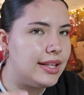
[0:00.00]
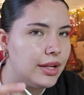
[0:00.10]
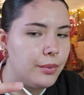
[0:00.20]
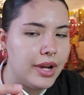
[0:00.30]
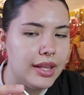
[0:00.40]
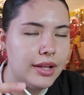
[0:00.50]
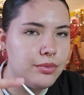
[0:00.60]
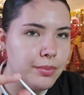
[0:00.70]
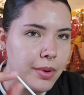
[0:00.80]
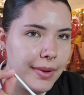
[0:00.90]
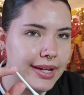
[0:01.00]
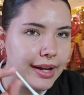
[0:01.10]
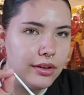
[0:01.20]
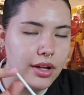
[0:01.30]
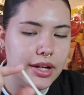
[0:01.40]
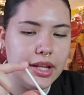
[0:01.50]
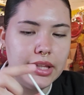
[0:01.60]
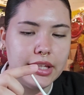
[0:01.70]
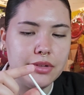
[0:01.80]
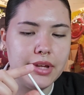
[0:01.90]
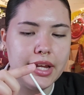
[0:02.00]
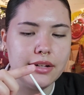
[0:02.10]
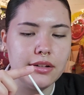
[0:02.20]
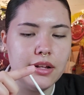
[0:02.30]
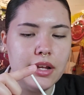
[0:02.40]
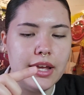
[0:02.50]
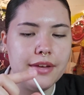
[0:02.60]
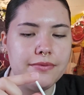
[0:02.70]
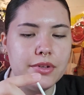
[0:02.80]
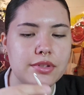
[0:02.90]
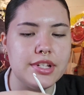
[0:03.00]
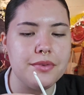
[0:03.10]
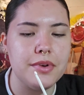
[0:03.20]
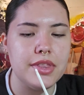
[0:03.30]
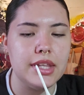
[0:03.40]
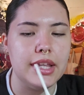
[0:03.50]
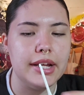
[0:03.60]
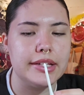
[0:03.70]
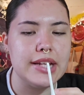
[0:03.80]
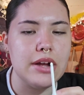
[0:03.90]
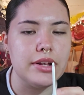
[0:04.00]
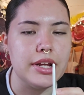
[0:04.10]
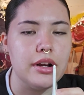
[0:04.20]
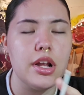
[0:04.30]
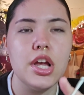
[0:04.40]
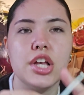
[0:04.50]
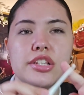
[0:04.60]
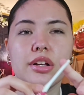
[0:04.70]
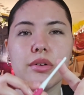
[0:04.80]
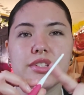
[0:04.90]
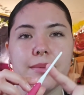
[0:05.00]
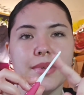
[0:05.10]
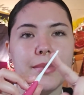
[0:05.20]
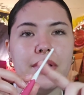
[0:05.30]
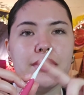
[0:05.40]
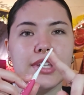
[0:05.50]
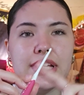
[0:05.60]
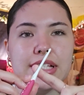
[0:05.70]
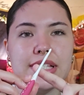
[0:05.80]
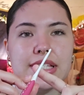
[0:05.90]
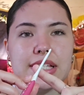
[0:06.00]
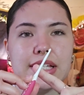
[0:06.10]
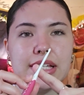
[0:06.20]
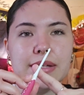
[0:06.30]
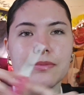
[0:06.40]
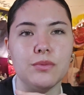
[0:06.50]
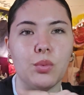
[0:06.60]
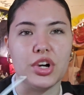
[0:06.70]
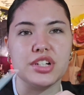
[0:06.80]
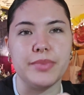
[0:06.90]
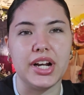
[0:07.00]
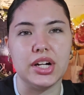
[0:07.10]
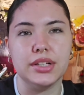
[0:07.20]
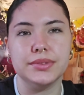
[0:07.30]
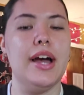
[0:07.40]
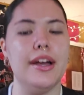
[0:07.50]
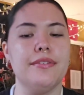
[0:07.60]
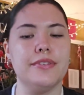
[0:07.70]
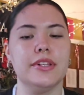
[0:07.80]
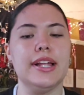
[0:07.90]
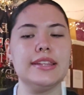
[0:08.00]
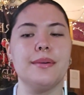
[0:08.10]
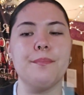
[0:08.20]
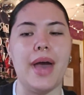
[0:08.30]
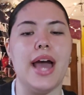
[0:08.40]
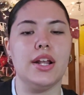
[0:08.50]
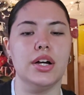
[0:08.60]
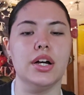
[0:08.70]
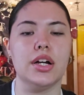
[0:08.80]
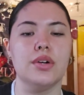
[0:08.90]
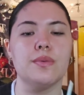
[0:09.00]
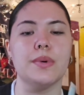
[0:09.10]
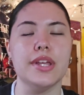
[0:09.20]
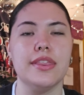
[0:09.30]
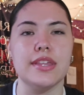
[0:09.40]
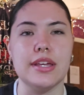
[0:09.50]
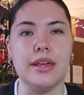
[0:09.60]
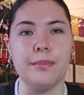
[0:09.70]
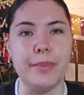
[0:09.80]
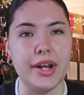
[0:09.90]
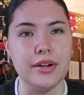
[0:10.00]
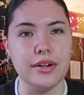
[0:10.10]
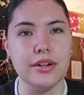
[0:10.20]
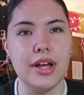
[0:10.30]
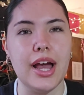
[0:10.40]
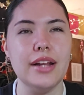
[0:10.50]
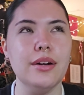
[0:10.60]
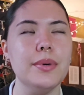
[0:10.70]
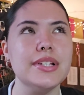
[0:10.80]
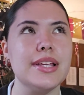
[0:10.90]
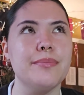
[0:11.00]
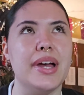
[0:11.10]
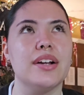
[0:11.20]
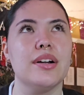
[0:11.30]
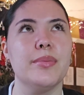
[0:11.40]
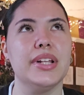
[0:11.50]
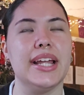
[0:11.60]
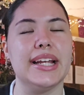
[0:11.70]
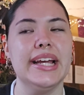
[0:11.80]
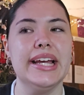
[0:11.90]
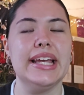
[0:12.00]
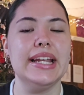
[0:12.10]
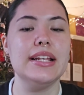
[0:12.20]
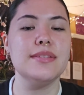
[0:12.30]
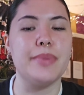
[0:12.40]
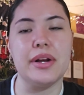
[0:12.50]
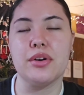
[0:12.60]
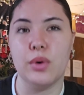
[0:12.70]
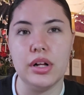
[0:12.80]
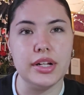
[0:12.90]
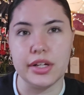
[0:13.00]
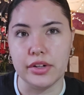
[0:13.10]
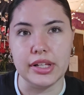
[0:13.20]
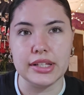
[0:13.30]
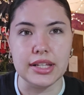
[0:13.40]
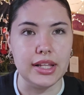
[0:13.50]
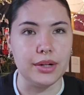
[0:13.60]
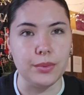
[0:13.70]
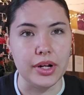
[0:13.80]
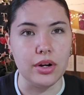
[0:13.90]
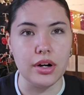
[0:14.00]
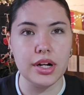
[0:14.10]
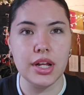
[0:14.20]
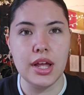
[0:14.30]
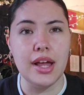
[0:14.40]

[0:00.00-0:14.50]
Like when I like put my nail on it, like you can't, it feels different than like down here. So something about this works better. I feel like the matte hook with the better, I don't want to say better, but like it is better quality acrylic than like Red Heart.